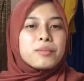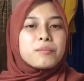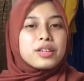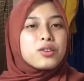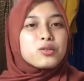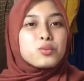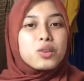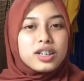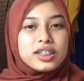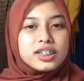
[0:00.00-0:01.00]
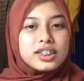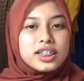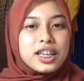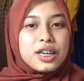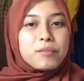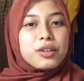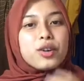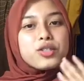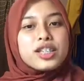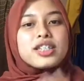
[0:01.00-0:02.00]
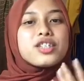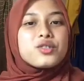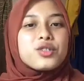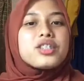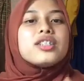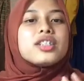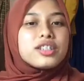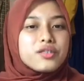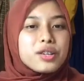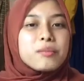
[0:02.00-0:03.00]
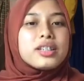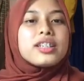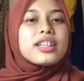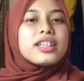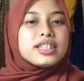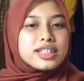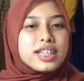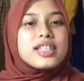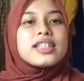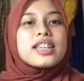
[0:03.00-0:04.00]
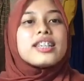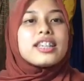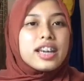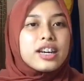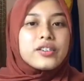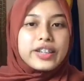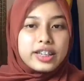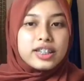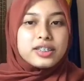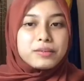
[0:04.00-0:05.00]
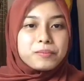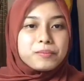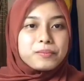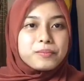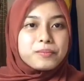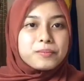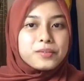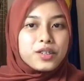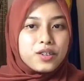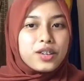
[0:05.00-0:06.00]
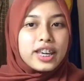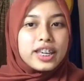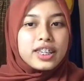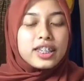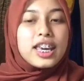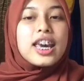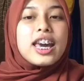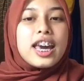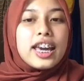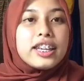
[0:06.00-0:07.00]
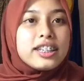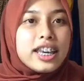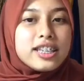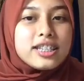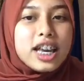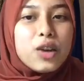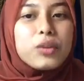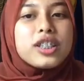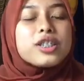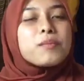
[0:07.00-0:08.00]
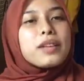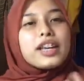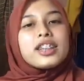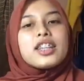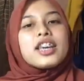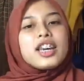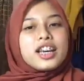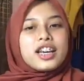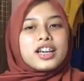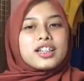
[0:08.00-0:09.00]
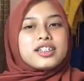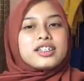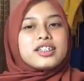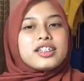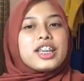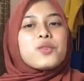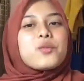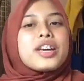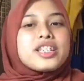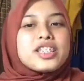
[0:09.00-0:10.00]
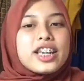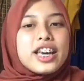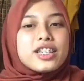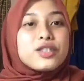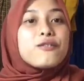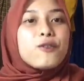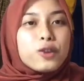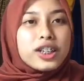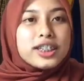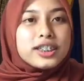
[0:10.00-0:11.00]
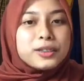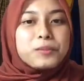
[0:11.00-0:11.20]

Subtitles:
Because what? Because it's a social agreement that exists in the area. Okay? And next, I will explain language as vocal.